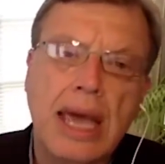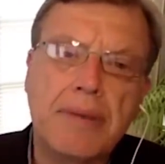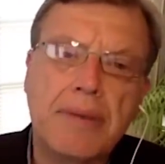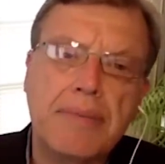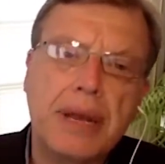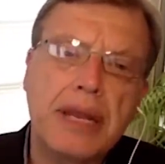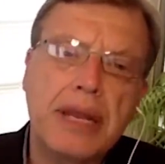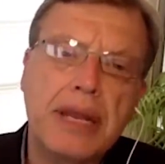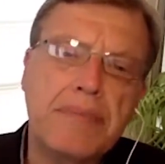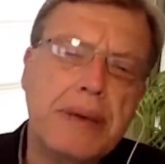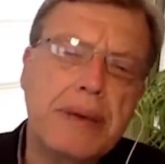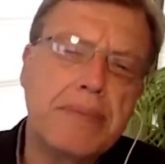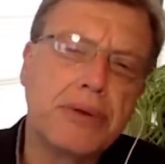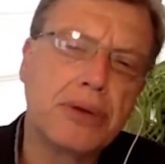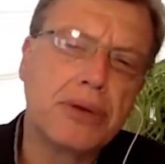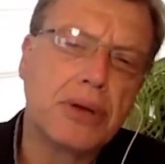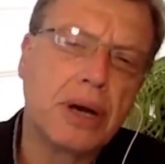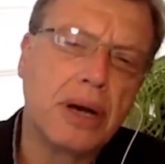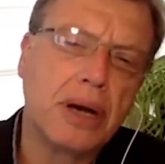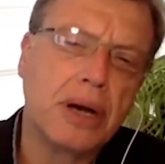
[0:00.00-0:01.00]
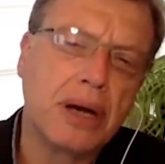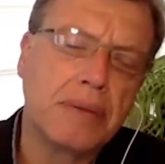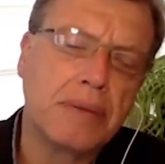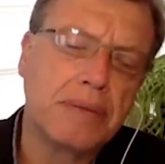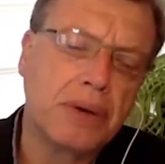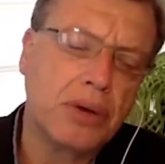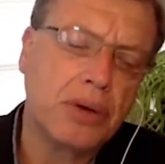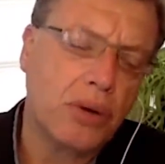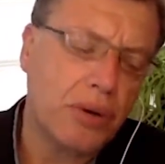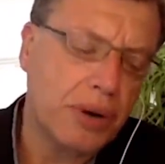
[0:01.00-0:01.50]
And many people,
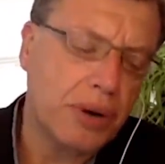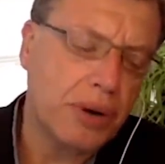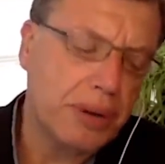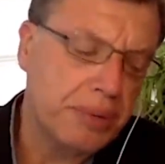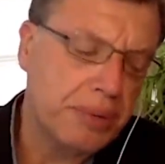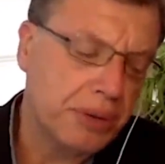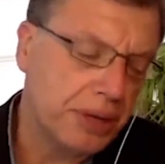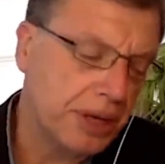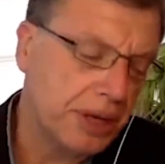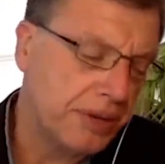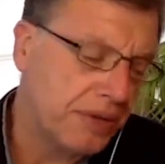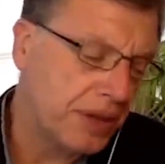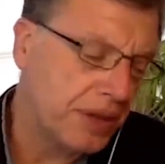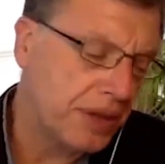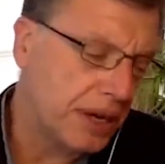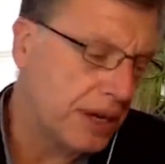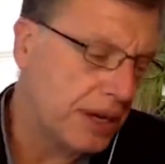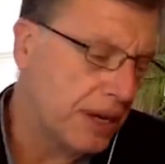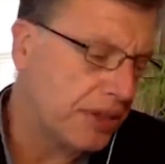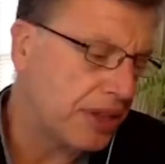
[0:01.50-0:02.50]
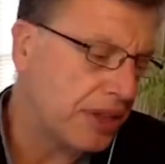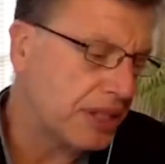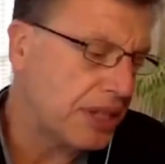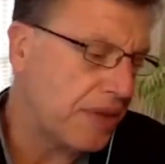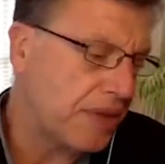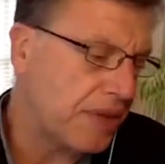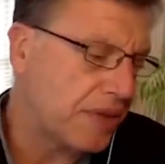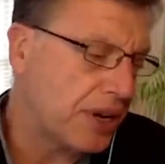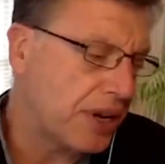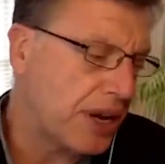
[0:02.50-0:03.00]
uh, Corey, believe that
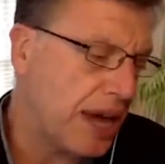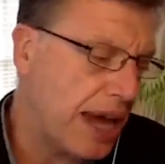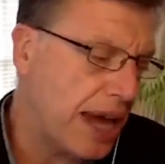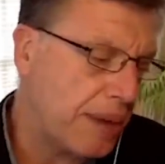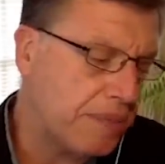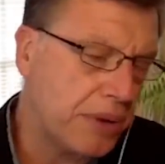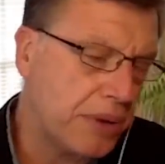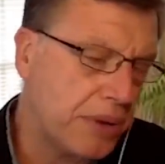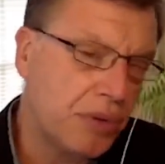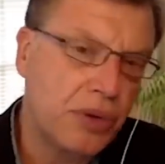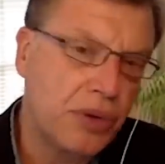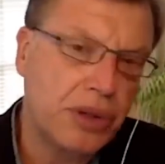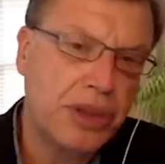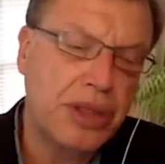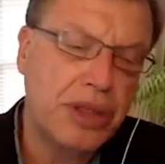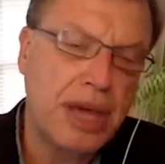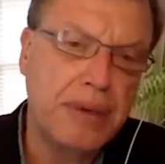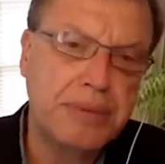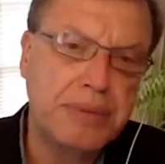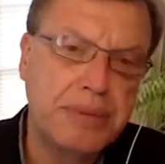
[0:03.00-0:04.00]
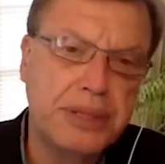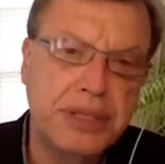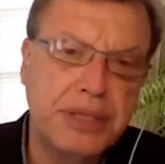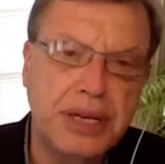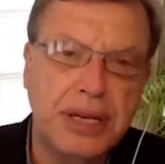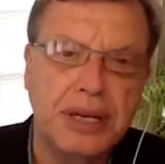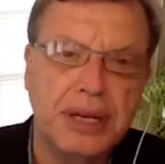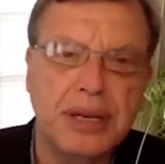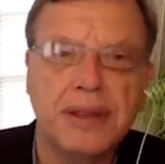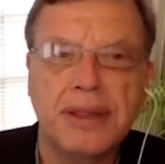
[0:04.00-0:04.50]
nothing's ever going to happen with
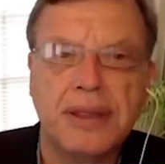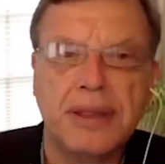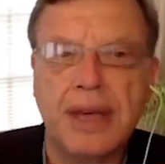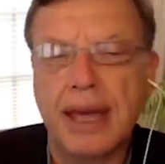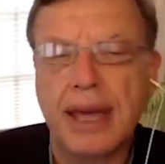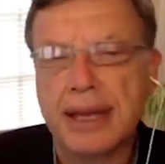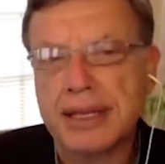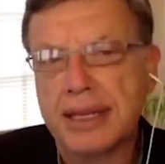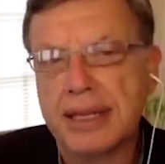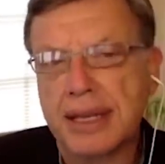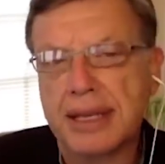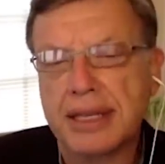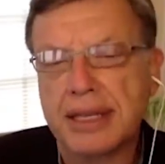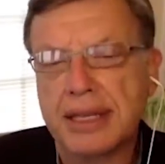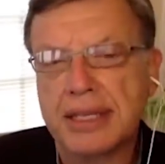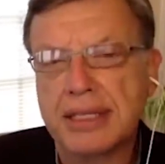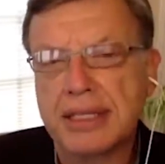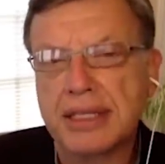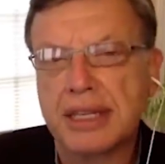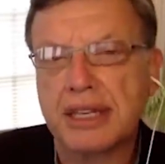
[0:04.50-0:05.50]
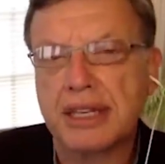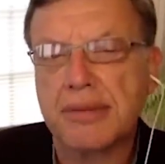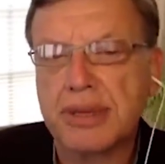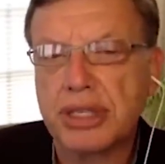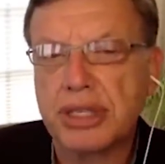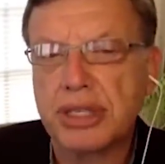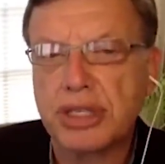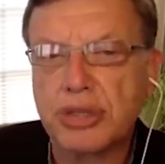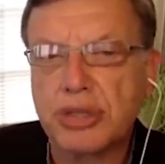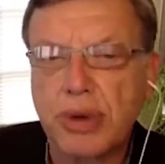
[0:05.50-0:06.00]
Epstein, that uh, this is going to
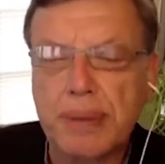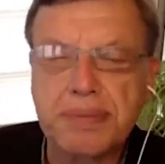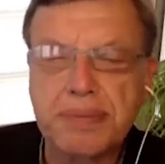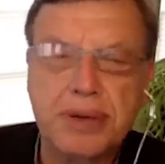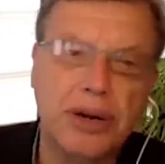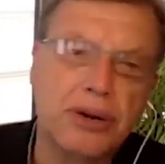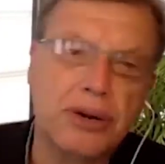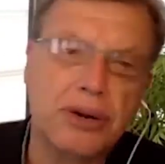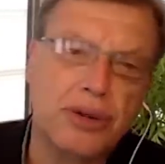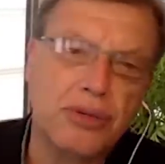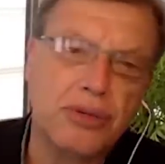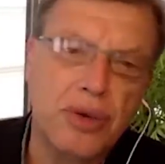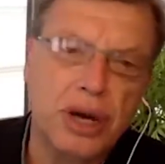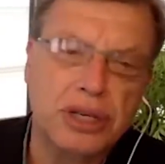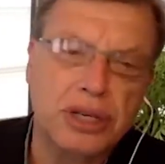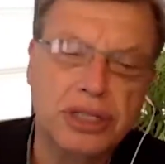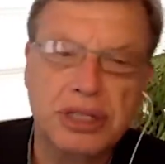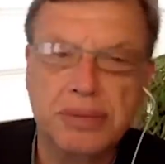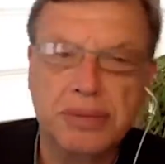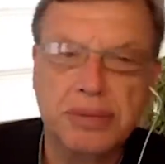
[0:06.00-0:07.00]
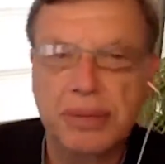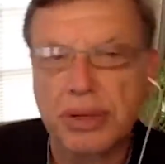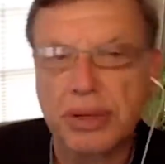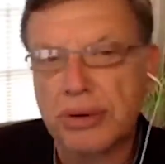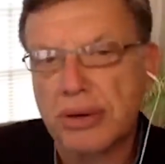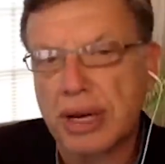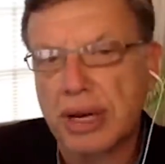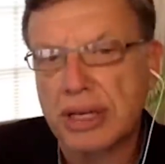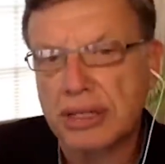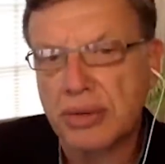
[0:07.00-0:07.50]
be swept under the rug,
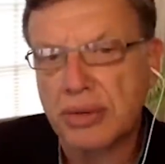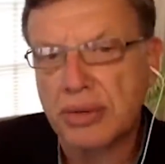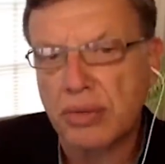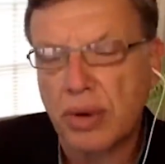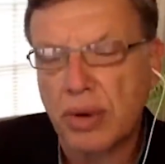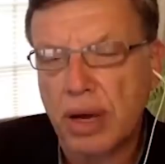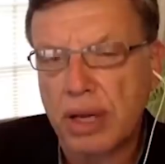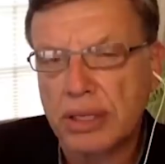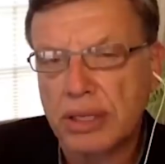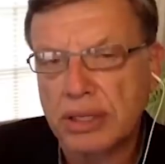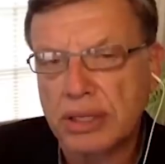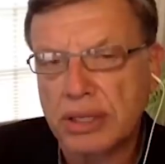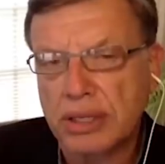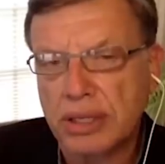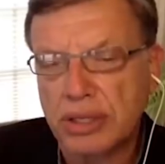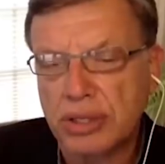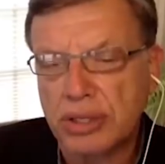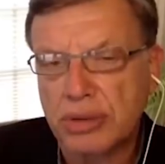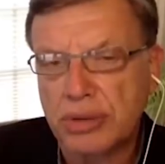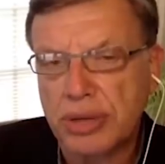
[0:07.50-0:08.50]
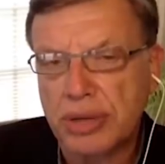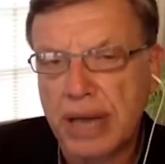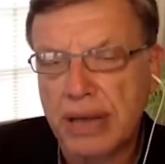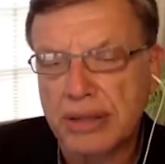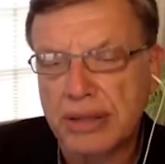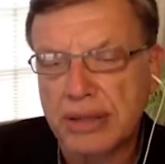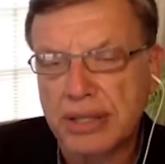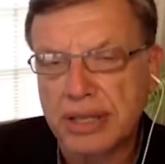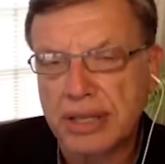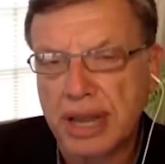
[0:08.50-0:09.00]
similar as it was in
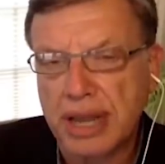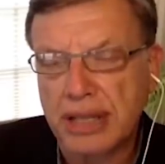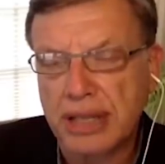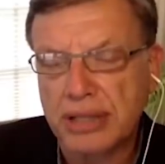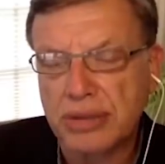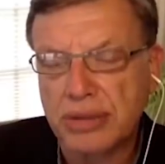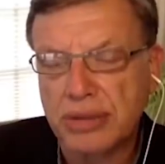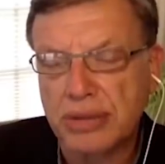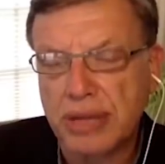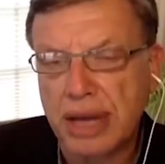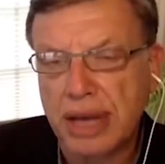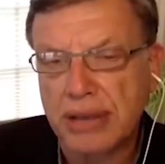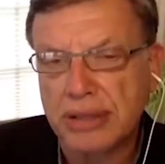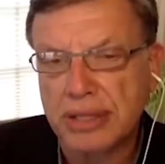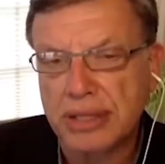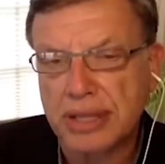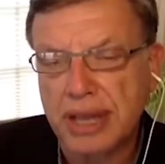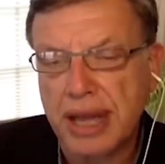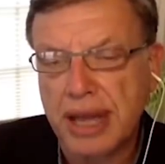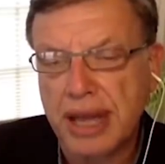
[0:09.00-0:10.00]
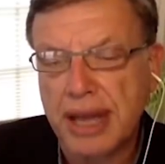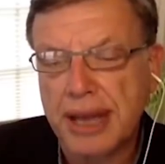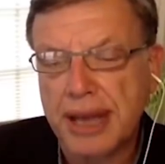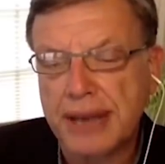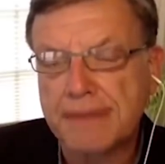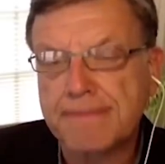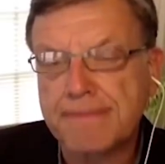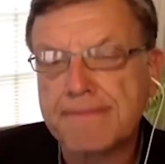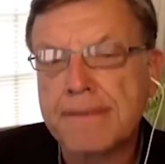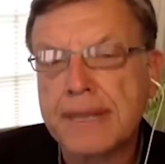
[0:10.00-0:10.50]
2008,
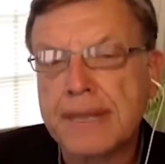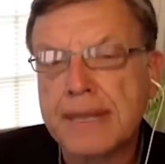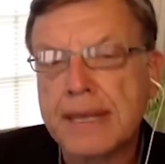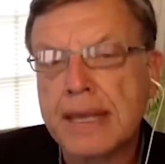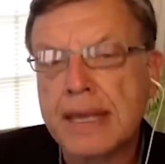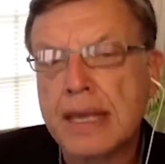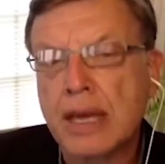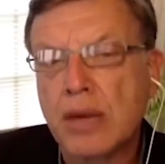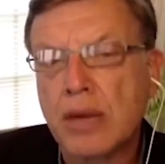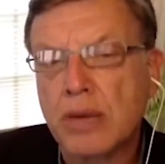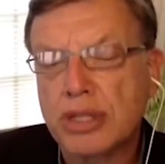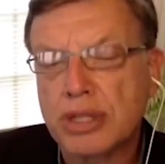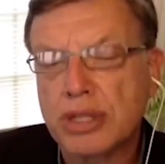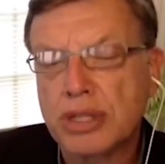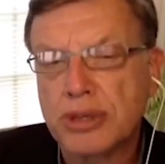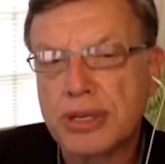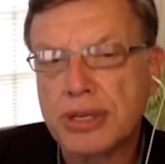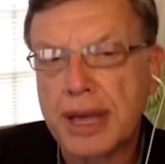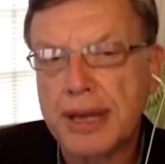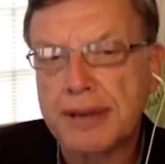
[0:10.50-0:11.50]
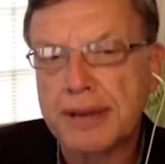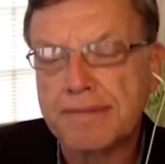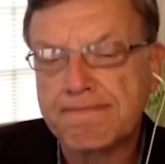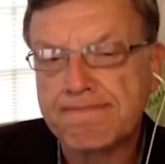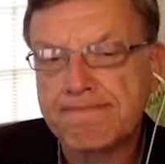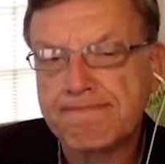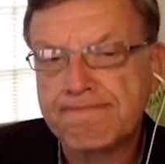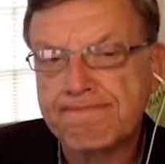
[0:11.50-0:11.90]
2009. What's your take?